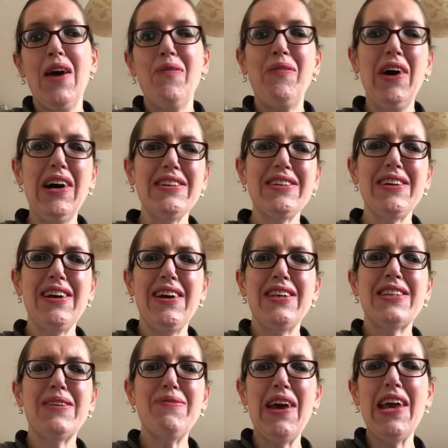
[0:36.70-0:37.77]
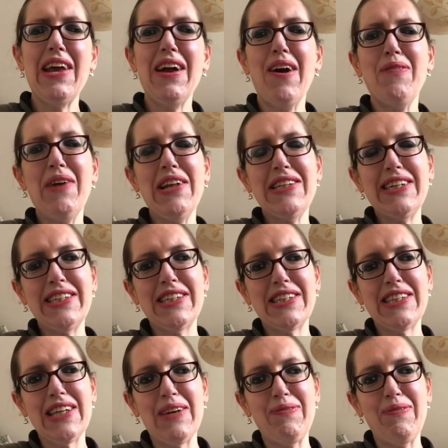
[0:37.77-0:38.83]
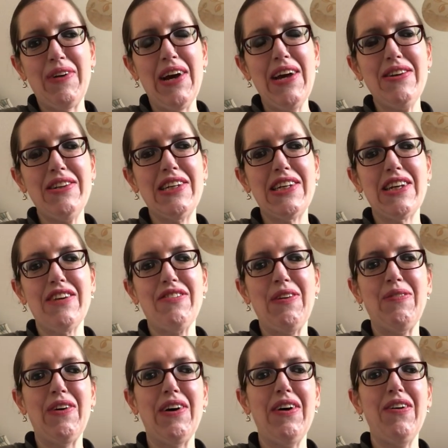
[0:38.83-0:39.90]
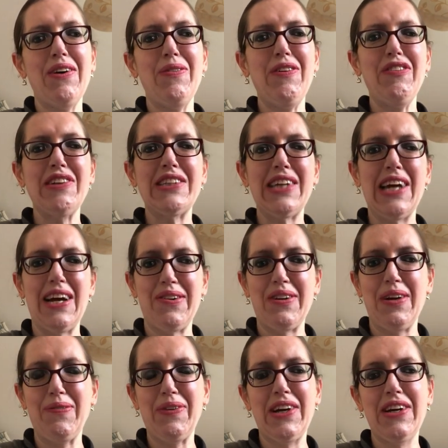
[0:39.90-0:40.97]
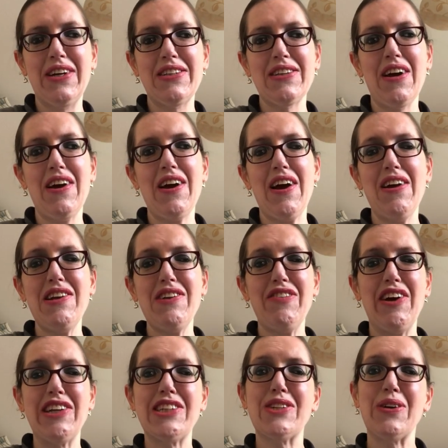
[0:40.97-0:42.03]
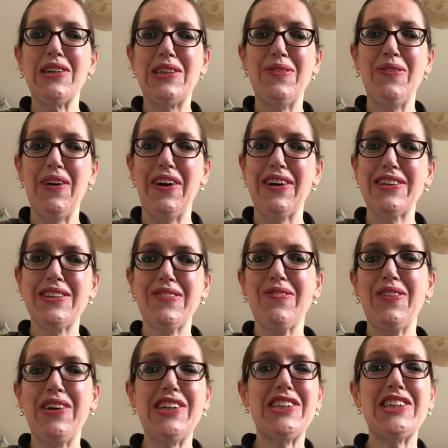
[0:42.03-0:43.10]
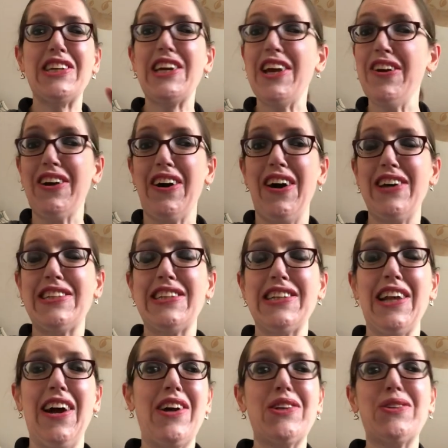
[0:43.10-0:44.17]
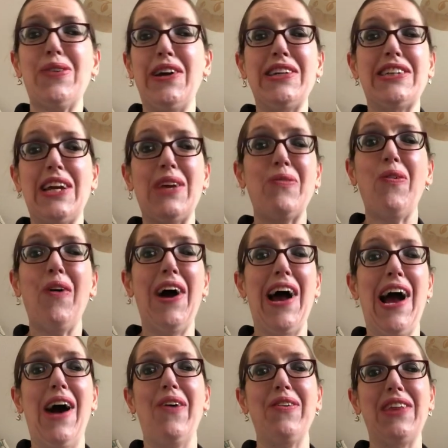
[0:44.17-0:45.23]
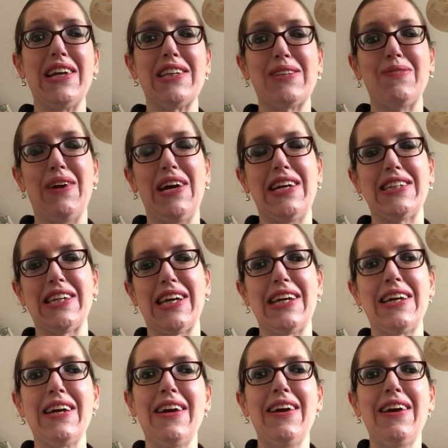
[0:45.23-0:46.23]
But to me, I'm ending November on a bit of a downer because I only read 20 books, which to you guys is like 20, wow, that's amazing.